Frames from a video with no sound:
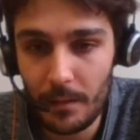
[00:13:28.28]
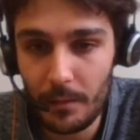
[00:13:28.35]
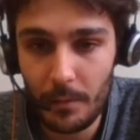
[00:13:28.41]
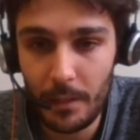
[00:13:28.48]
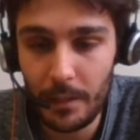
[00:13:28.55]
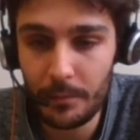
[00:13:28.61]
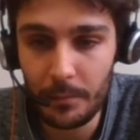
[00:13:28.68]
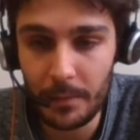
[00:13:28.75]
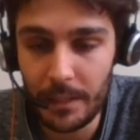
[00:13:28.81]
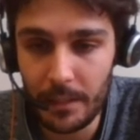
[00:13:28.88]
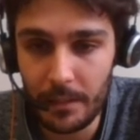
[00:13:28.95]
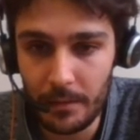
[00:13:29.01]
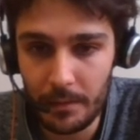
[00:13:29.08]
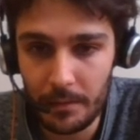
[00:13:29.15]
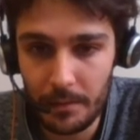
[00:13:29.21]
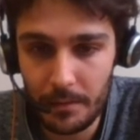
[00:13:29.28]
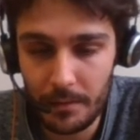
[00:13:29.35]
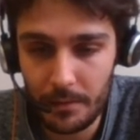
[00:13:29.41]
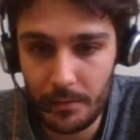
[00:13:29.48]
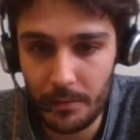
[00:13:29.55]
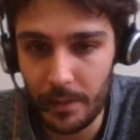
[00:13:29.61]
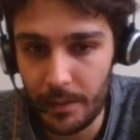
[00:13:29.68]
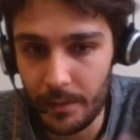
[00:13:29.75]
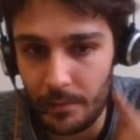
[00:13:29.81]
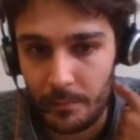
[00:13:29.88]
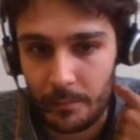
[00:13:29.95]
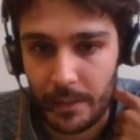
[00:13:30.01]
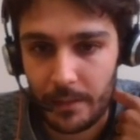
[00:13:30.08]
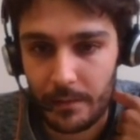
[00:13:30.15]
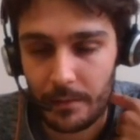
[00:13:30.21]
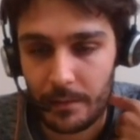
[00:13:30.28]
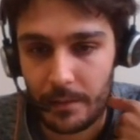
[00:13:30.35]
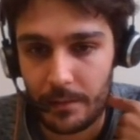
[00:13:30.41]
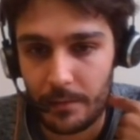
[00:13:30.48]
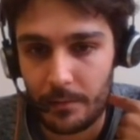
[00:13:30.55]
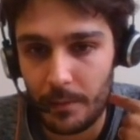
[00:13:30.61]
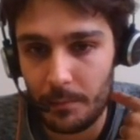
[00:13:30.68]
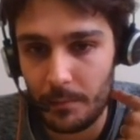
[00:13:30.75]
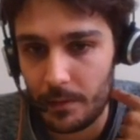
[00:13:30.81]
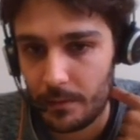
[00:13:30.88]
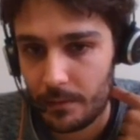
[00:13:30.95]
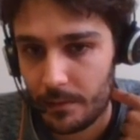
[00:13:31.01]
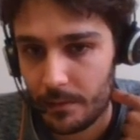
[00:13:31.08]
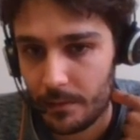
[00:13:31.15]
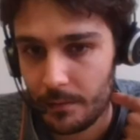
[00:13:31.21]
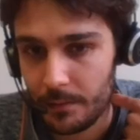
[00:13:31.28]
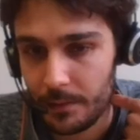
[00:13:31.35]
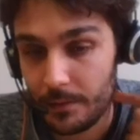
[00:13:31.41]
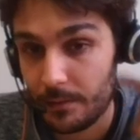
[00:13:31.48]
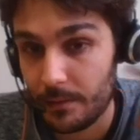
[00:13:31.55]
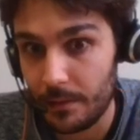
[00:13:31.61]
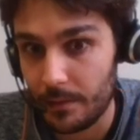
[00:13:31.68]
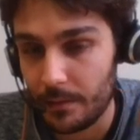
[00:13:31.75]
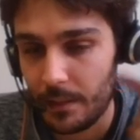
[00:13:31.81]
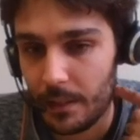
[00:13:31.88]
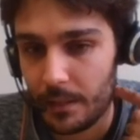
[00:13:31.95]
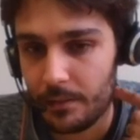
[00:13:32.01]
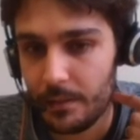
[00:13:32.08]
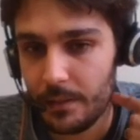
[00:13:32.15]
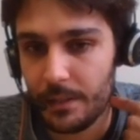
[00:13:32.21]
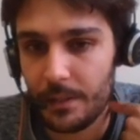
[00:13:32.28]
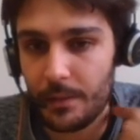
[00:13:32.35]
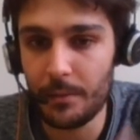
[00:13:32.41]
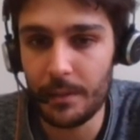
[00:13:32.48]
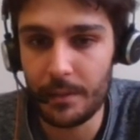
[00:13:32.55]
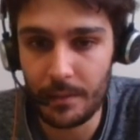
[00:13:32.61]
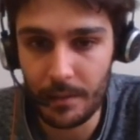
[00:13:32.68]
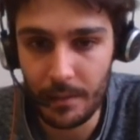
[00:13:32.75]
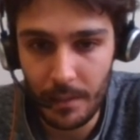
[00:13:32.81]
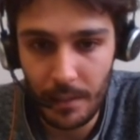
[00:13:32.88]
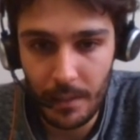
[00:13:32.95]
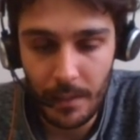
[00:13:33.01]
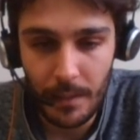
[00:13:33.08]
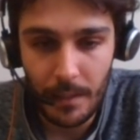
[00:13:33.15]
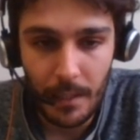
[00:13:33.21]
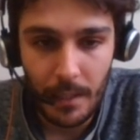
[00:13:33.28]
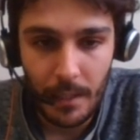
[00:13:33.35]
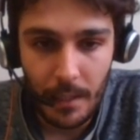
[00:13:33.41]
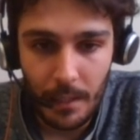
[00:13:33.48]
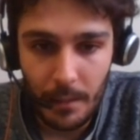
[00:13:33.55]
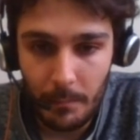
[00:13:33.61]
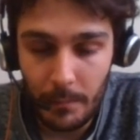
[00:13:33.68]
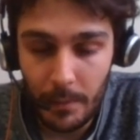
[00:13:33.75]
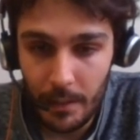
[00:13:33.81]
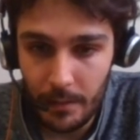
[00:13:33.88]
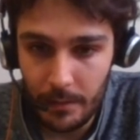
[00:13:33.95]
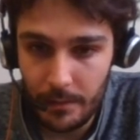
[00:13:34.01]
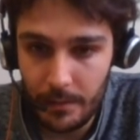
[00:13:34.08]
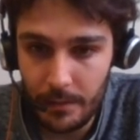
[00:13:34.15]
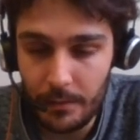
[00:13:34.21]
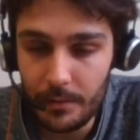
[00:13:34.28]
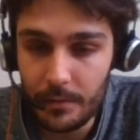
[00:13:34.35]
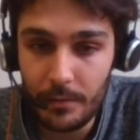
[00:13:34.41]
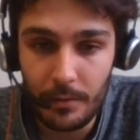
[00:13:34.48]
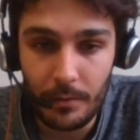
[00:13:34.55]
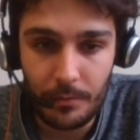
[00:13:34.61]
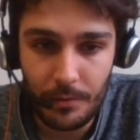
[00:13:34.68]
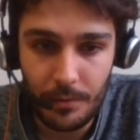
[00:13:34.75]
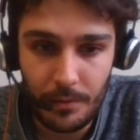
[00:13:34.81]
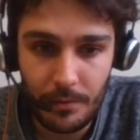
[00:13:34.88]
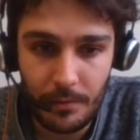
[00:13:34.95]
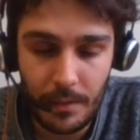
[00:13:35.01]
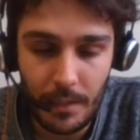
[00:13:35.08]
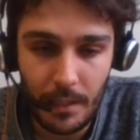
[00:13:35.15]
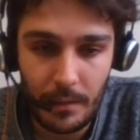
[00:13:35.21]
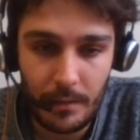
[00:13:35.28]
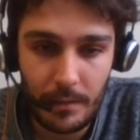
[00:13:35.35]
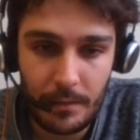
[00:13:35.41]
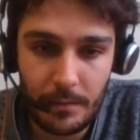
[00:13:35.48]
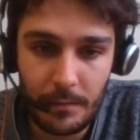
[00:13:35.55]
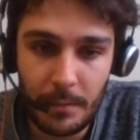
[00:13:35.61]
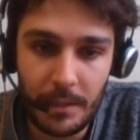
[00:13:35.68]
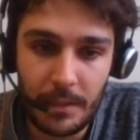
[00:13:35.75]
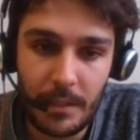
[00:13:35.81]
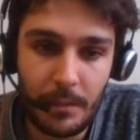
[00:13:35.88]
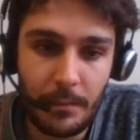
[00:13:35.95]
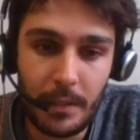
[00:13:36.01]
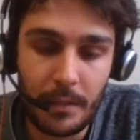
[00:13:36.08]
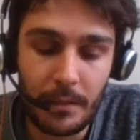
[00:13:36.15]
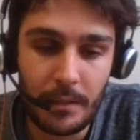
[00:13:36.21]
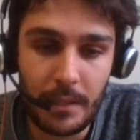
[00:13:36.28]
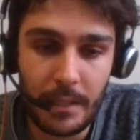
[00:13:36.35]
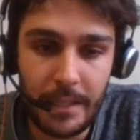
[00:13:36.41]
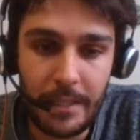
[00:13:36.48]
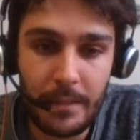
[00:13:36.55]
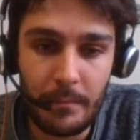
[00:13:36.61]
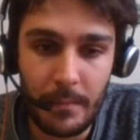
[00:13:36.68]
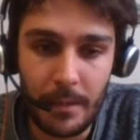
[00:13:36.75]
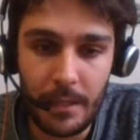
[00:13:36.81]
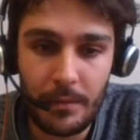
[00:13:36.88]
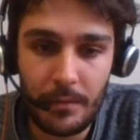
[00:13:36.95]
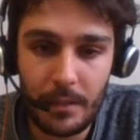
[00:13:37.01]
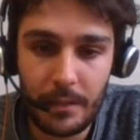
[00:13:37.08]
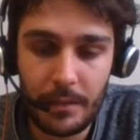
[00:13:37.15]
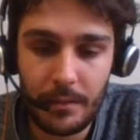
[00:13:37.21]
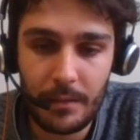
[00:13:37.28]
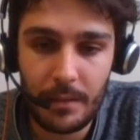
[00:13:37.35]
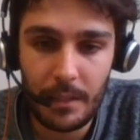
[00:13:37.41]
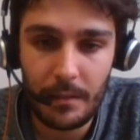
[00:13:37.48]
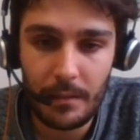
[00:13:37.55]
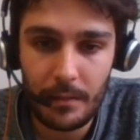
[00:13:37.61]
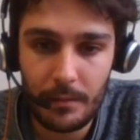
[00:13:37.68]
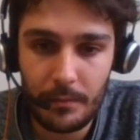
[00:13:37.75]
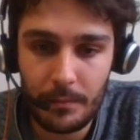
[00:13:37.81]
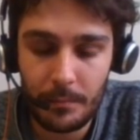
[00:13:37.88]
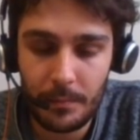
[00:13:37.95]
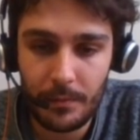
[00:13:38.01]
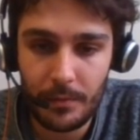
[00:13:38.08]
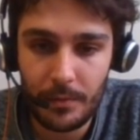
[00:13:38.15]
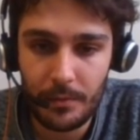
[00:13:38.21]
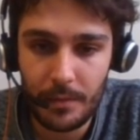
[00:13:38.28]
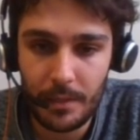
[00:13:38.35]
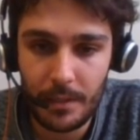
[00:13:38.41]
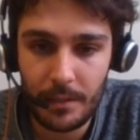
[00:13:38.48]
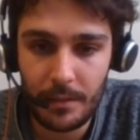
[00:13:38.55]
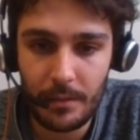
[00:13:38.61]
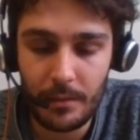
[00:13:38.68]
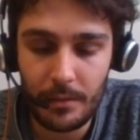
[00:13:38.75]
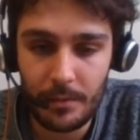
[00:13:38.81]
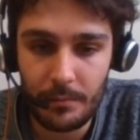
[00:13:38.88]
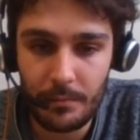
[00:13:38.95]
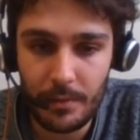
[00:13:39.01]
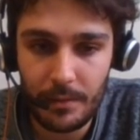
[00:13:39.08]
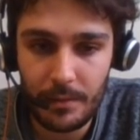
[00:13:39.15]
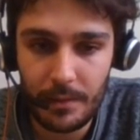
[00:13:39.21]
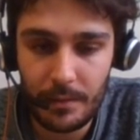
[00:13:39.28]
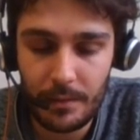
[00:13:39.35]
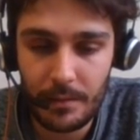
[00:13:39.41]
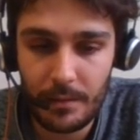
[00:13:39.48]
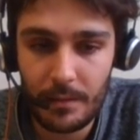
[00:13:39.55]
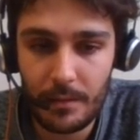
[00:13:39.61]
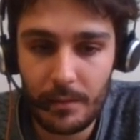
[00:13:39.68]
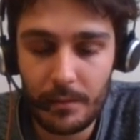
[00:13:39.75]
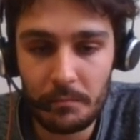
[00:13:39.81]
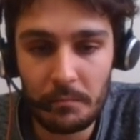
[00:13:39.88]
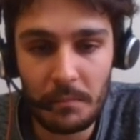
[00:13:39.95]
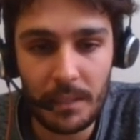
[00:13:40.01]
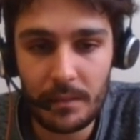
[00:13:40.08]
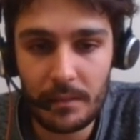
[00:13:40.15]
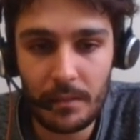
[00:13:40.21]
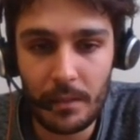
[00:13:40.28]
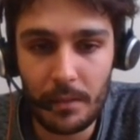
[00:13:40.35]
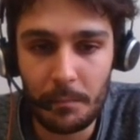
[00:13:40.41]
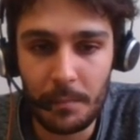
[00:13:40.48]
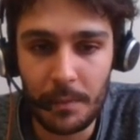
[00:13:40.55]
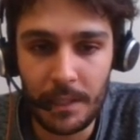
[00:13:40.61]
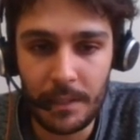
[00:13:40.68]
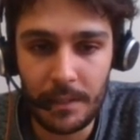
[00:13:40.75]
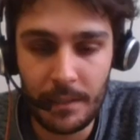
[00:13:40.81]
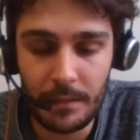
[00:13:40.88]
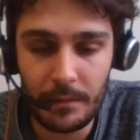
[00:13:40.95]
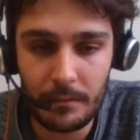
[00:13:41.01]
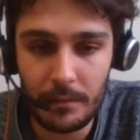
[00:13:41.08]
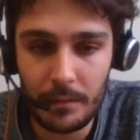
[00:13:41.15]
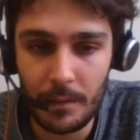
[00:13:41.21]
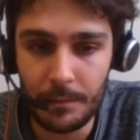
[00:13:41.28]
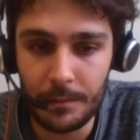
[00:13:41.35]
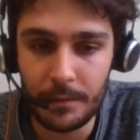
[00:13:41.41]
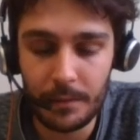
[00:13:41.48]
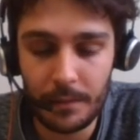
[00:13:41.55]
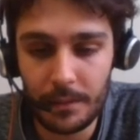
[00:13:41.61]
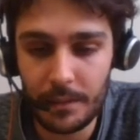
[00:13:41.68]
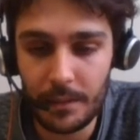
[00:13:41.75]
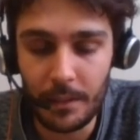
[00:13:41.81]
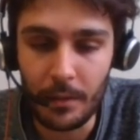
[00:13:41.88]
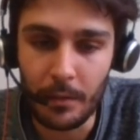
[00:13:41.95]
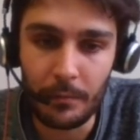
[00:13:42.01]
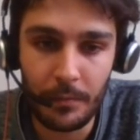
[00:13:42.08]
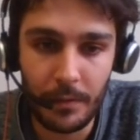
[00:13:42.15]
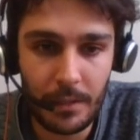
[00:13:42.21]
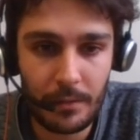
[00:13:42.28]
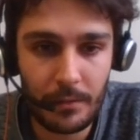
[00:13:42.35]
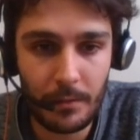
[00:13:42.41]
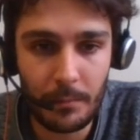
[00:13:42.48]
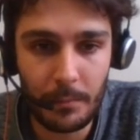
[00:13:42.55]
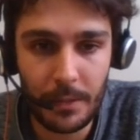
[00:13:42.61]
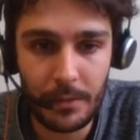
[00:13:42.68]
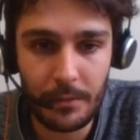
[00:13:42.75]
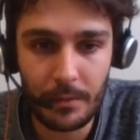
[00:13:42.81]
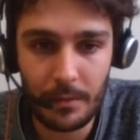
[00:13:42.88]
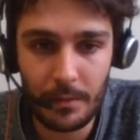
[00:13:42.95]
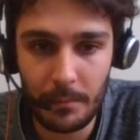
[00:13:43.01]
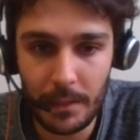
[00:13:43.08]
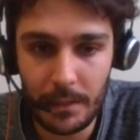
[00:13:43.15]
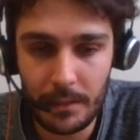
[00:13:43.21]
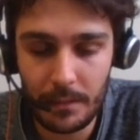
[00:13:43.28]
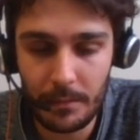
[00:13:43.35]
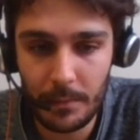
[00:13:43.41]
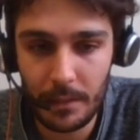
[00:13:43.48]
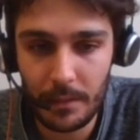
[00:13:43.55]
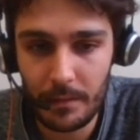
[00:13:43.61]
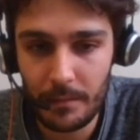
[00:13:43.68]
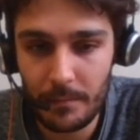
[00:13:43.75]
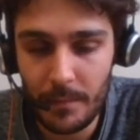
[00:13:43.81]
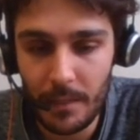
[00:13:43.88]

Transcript: we cannot train our method this way because the results are actually decreasing. But there is a solution to that, is basically we can clean manually the data before training the Gaussian process. That's not a big deal. I mean, it's inconvenient compared to automatic, but